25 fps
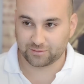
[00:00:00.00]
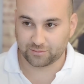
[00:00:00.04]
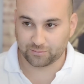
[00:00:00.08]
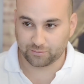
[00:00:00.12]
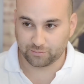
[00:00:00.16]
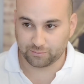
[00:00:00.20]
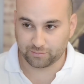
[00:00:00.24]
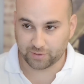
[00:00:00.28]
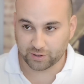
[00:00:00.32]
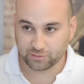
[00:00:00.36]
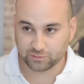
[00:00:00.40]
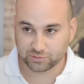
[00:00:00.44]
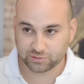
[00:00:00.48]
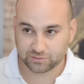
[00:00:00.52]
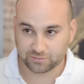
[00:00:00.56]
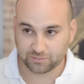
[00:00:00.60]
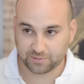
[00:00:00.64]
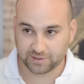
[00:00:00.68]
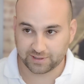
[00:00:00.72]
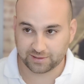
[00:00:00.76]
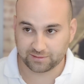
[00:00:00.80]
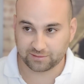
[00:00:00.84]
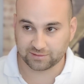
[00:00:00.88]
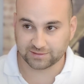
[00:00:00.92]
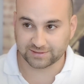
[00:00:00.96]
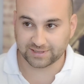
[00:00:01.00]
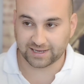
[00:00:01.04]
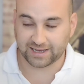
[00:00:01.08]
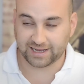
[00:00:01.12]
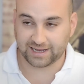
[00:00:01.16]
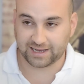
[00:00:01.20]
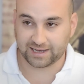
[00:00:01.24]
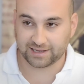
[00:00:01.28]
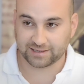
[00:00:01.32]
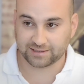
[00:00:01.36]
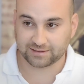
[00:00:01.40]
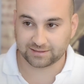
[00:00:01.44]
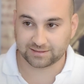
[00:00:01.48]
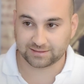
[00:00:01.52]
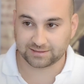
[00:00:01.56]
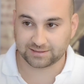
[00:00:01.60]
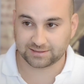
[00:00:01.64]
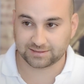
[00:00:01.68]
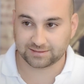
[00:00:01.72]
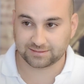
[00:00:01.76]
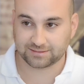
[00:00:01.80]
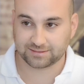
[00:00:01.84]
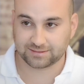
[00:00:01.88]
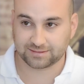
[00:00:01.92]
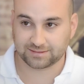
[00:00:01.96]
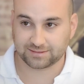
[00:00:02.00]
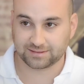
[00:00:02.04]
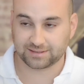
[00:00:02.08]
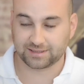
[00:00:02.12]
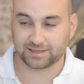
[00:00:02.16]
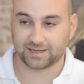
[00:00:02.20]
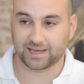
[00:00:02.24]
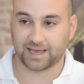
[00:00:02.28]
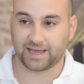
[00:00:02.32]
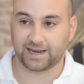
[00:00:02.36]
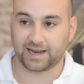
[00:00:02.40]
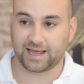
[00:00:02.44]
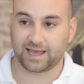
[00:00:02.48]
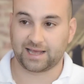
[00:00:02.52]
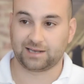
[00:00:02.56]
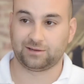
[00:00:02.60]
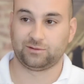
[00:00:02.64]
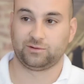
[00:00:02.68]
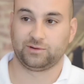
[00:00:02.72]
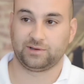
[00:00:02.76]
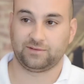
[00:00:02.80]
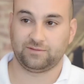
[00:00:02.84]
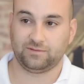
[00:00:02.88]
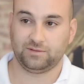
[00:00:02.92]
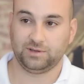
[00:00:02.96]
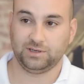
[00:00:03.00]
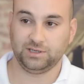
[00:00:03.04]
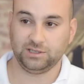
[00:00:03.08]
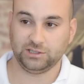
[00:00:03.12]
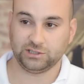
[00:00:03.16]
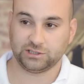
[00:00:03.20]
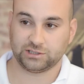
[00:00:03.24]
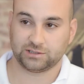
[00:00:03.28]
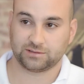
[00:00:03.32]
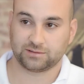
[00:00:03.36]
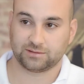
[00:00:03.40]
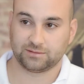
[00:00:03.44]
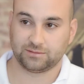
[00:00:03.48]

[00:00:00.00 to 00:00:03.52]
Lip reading: Most wheels aren't an alloy finish.